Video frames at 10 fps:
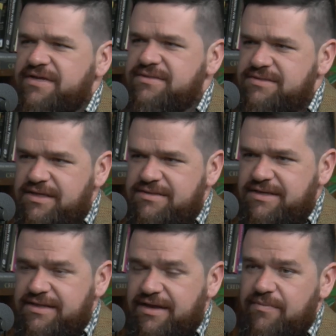events
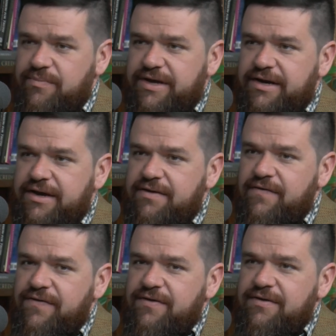things like that but uh,
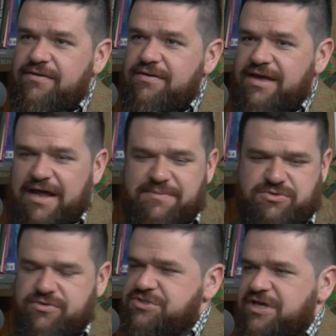it
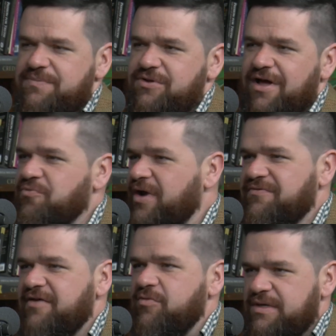absolutely shapes our life we
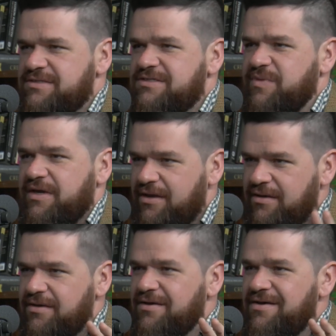have to have a business
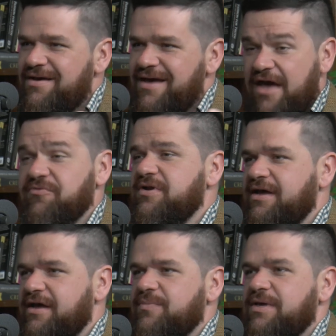meeting yeah. every
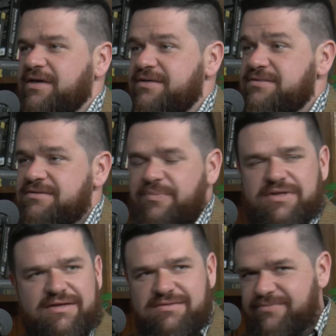day because yeah. I
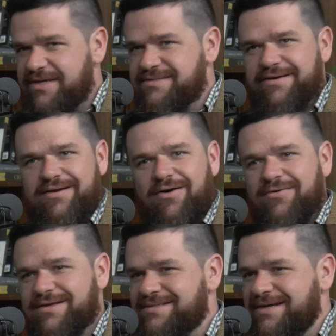mean that, that my son
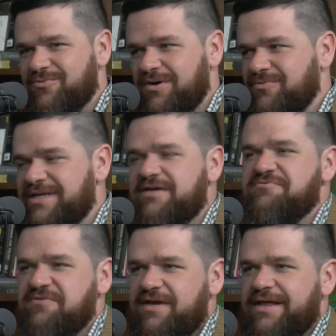called. He said, "Well, we
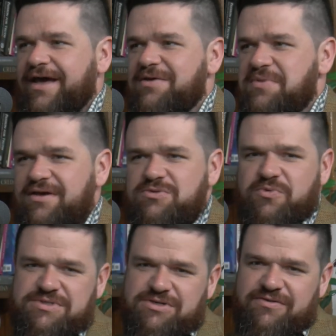didn't feed hay because
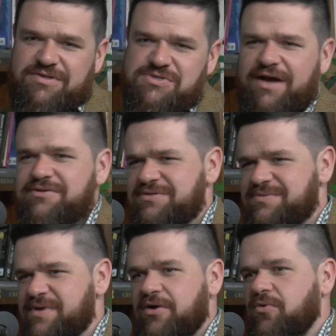when we started the tractor,
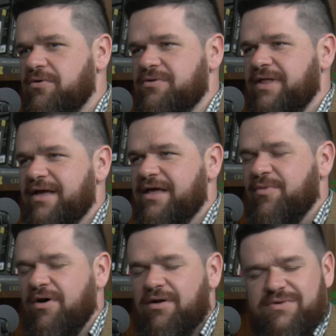some kind of oil light
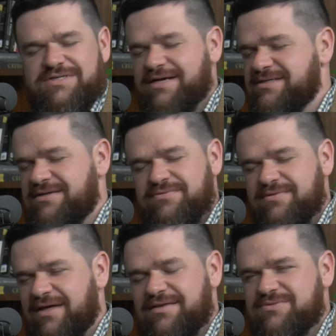came on, which I actually don't
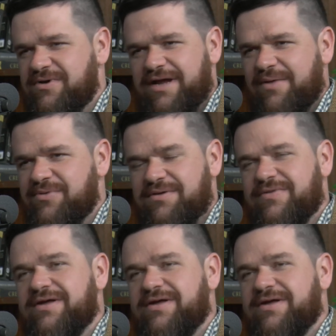think is what happened."